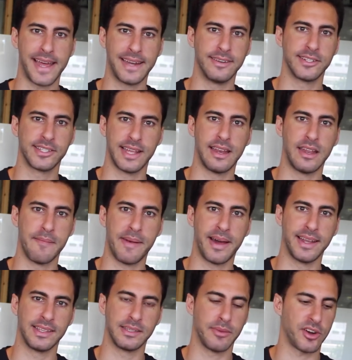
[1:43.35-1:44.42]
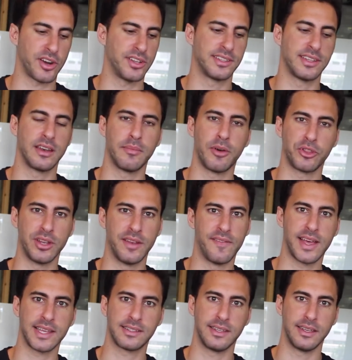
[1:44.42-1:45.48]
understanding money it's about understanding about
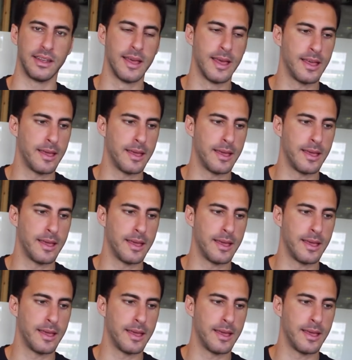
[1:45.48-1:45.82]
investing